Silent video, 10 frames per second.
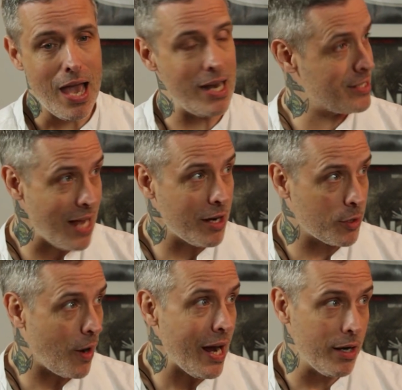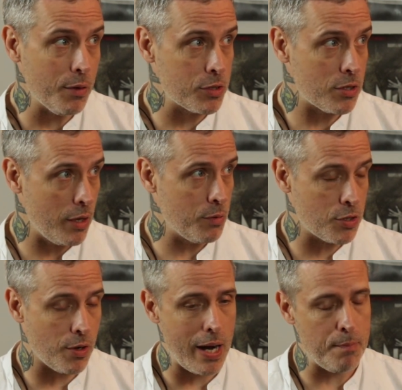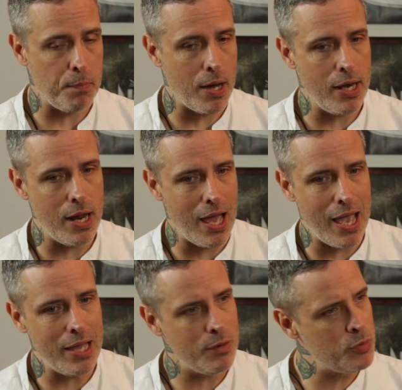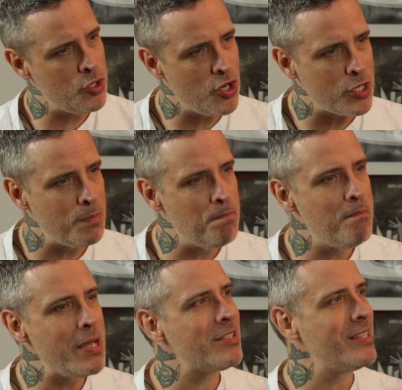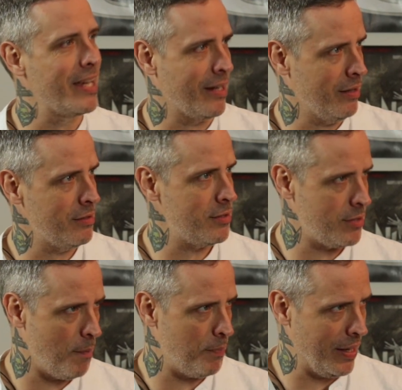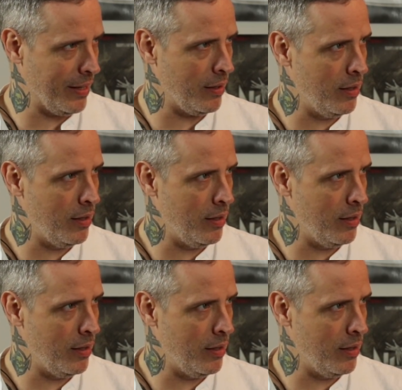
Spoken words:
And it sounded great. It was great, but it was just missing something.